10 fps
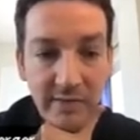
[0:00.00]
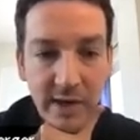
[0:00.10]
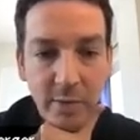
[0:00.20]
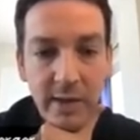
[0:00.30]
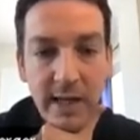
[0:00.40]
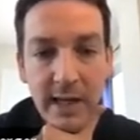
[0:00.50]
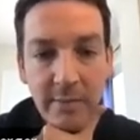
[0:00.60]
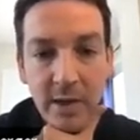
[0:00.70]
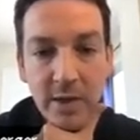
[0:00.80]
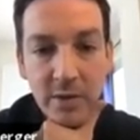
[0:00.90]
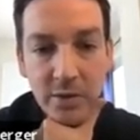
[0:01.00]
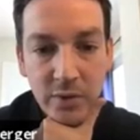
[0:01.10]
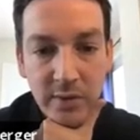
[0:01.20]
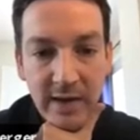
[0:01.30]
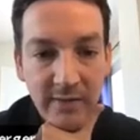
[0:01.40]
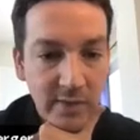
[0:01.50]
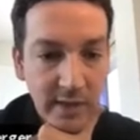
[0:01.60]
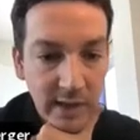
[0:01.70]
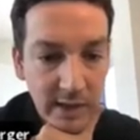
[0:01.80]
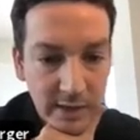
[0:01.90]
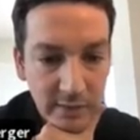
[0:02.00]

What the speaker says: variable name to that thing.